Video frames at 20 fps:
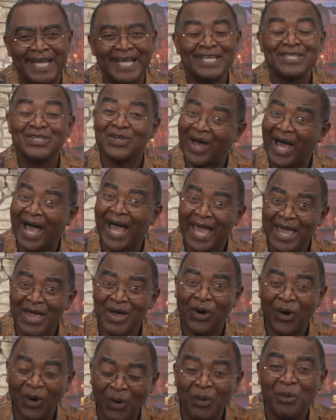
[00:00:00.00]
So I
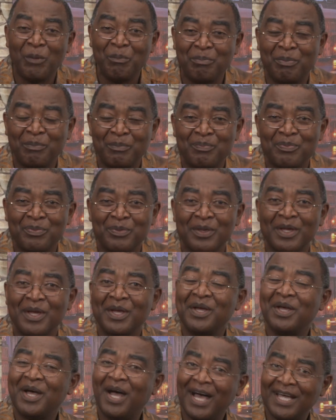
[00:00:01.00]
hope
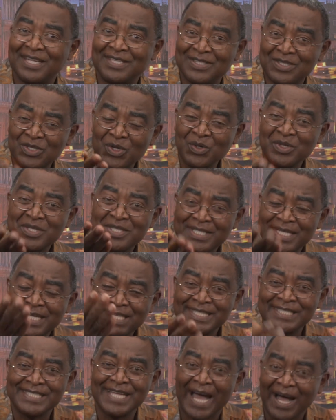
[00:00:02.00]
as you
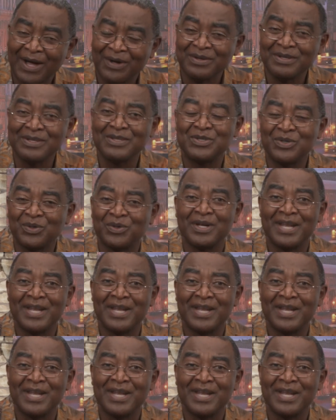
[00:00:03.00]
sit down to